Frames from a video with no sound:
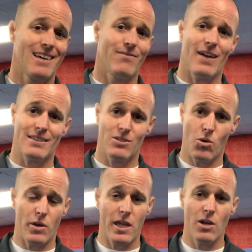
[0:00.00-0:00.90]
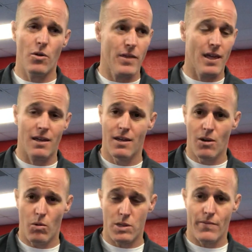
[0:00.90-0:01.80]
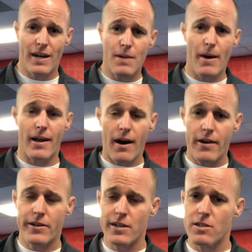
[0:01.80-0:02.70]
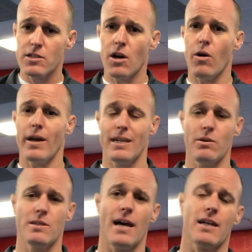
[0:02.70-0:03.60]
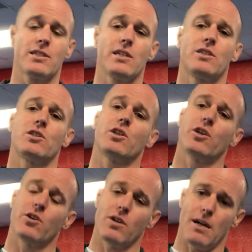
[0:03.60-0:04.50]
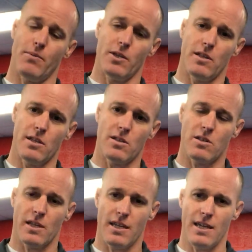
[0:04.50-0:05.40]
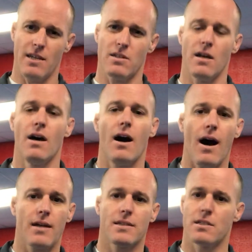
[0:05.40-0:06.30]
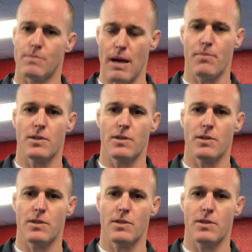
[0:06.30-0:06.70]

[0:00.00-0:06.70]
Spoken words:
In fact, this whole keto thing was invented about 100 years ago, and it was actually to cure a couple of diseases in kids, autism,